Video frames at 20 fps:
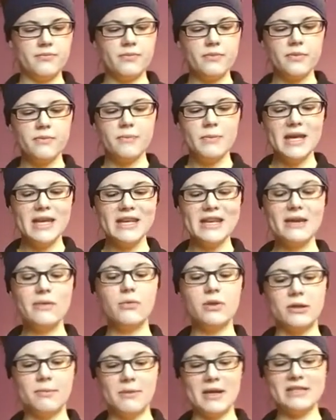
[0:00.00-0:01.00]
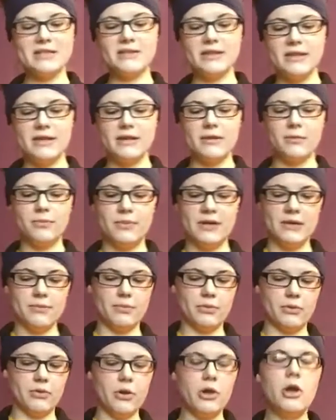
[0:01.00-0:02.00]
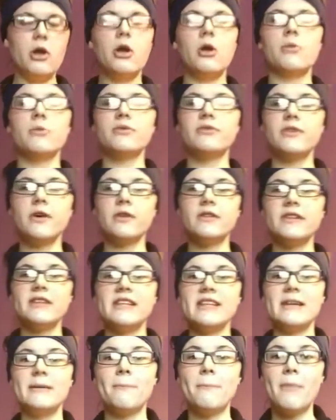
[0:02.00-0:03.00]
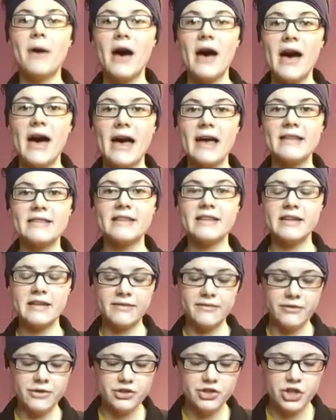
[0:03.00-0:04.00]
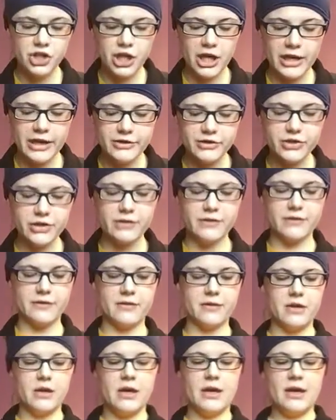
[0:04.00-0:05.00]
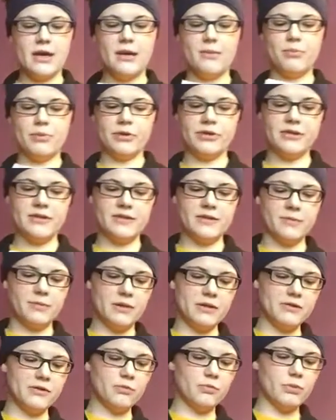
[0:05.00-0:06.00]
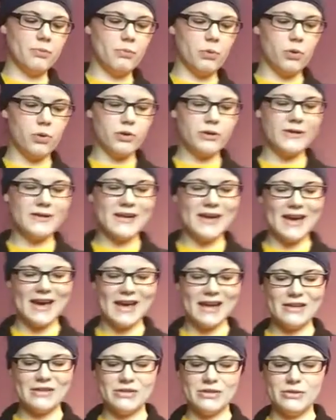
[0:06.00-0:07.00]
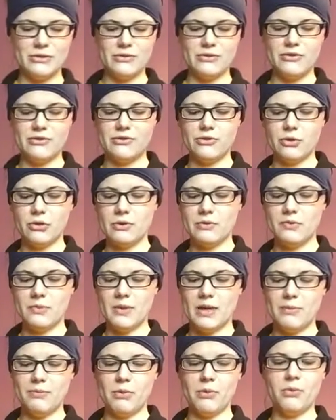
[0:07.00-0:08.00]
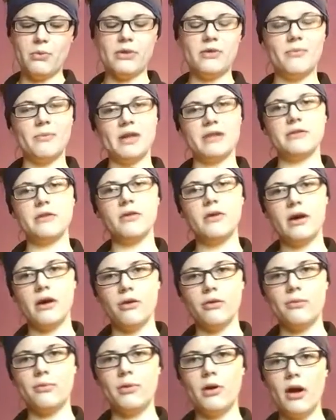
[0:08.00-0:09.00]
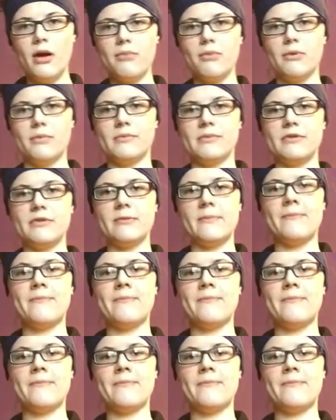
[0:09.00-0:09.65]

meeting with mentally ill people, resulted in positive changes in participants' reported attitudes toward people with mental health problems.